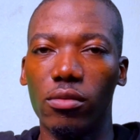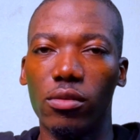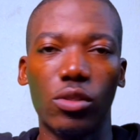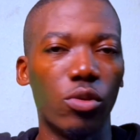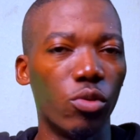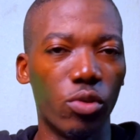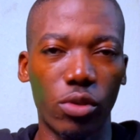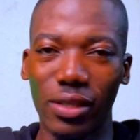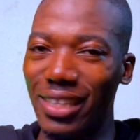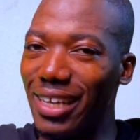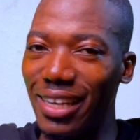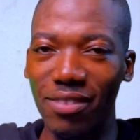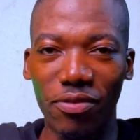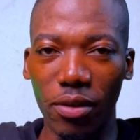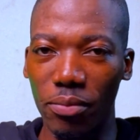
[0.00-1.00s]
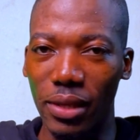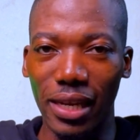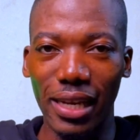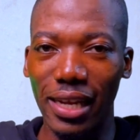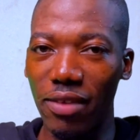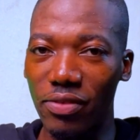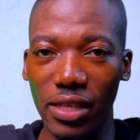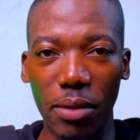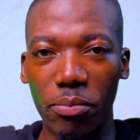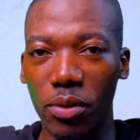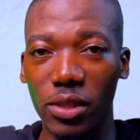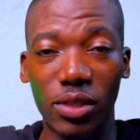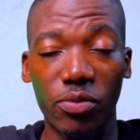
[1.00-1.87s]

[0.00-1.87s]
you hear it from the left earbud.